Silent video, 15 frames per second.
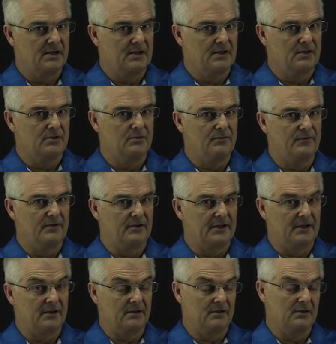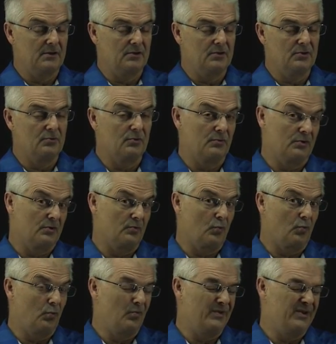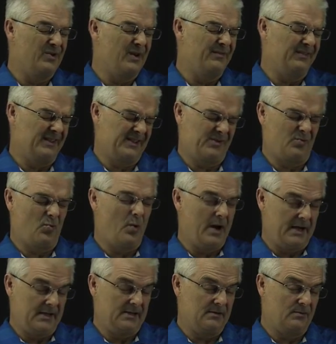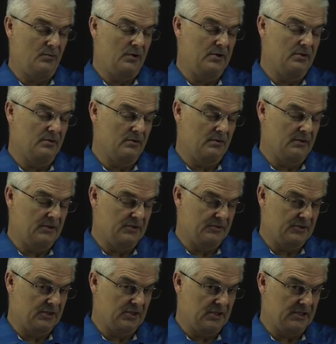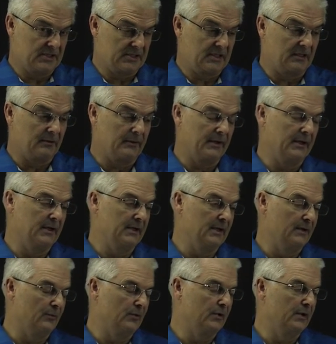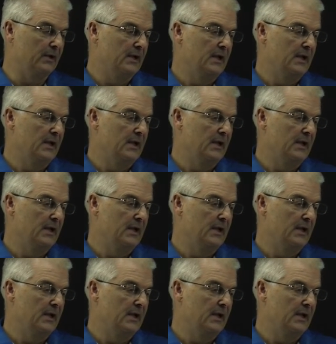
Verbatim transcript: You feel like you're, you're, you have less weight when you're accelerating downward.